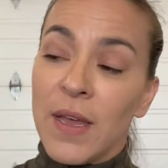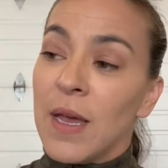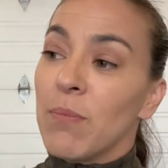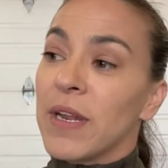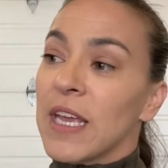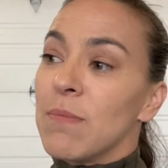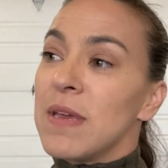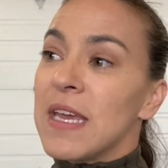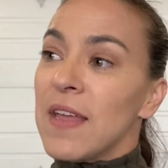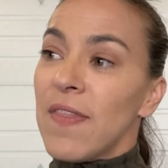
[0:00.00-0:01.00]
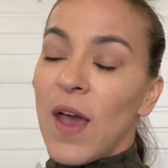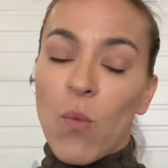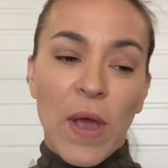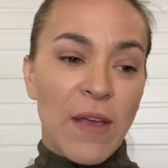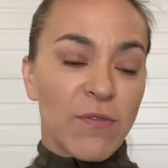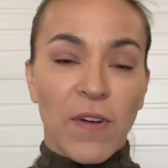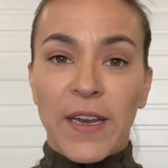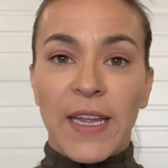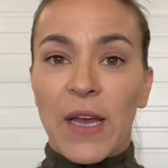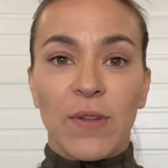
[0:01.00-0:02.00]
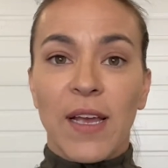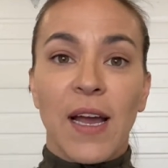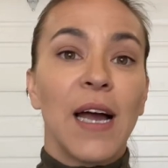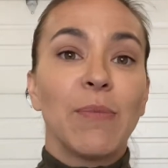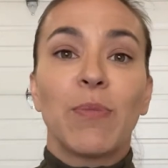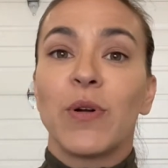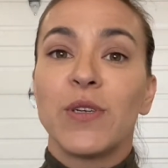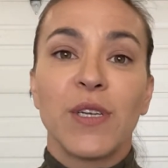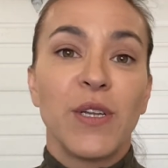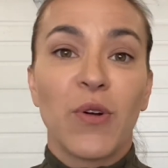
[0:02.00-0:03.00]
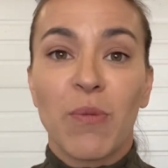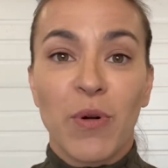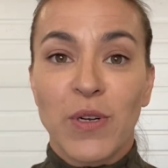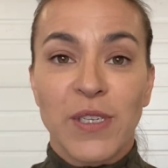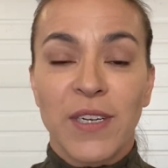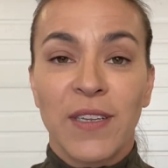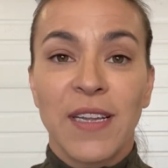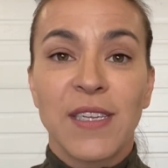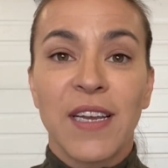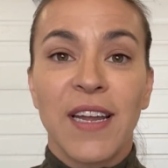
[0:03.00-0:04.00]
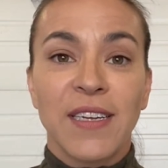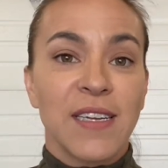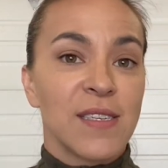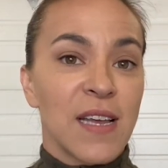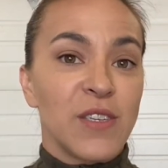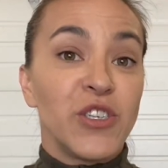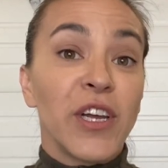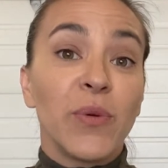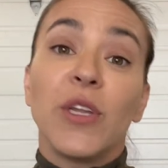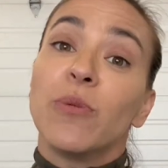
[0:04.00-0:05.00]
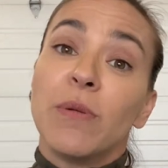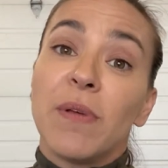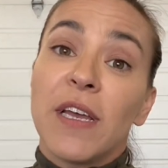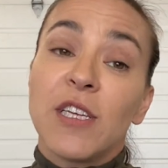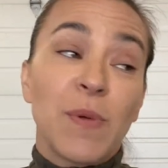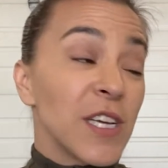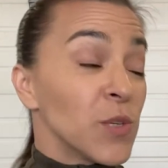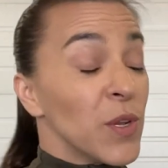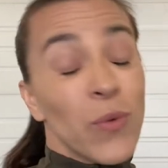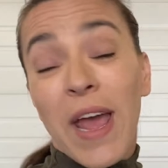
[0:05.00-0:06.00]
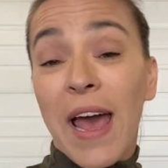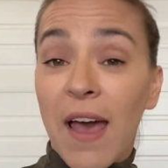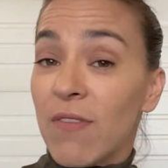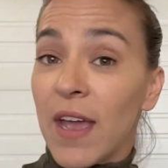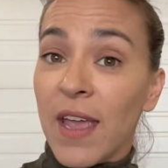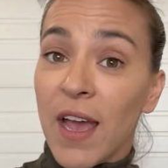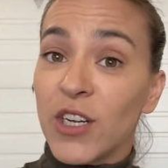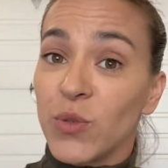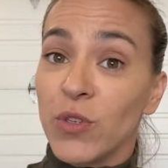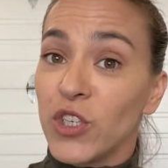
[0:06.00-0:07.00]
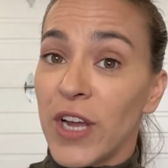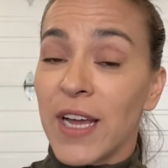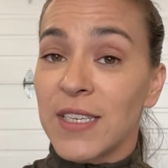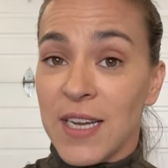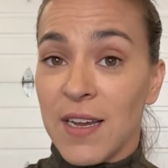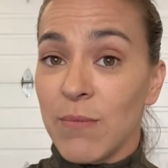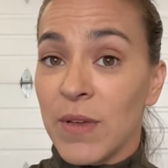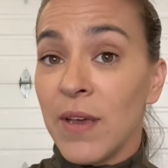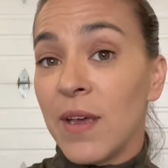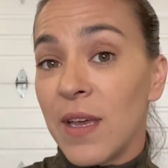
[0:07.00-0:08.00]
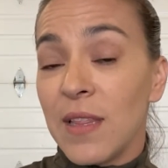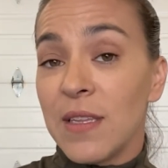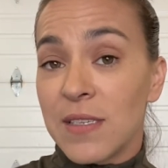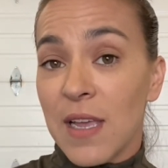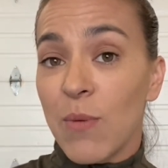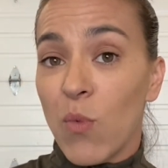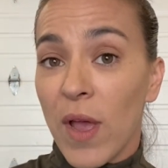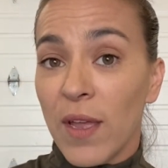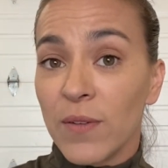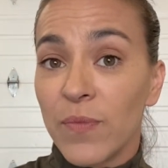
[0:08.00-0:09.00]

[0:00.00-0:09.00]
But it can begin that way of finding out, like, I'm a person, you're a person. Let's connect as genuine human beings, because we don't have that casual chat time in the same way.